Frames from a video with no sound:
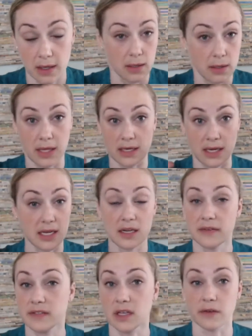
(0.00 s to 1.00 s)
that
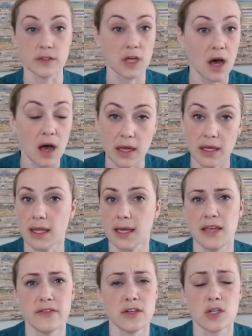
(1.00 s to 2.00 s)
negative self talk and
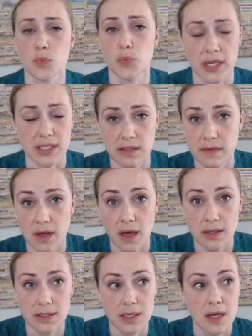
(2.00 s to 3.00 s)
like even depressive
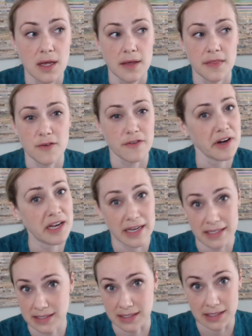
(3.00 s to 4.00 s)
thoughts. They're very
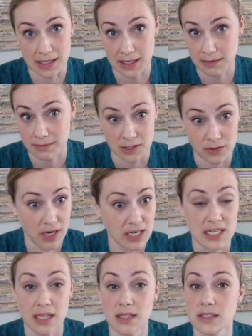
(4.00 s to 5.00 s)
isolating. They try to
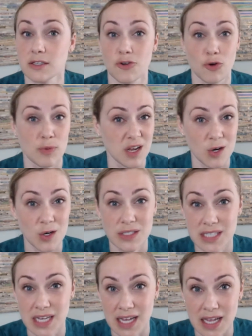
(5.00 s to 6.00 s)
tell us that nobody
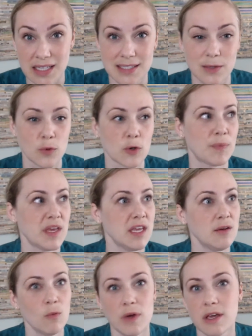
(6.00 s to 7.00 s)
understands, that we're
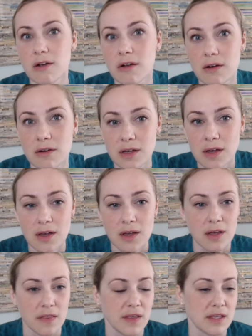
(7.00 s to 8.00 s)
being weird,
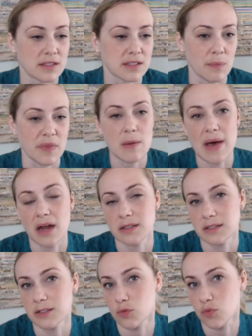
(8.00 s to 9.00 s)
that something about
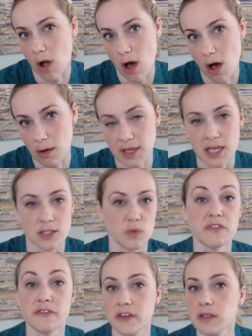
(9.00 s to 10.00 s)
us is wrong because we
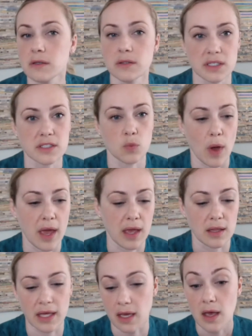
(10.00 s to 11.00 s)
feel this way.
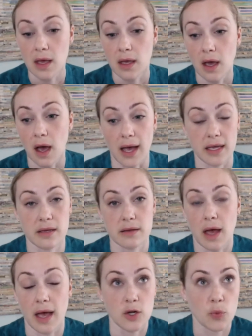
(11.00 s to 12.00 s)
Like I,
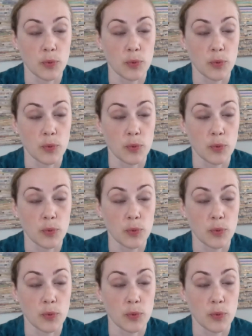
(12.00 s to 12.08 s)
I know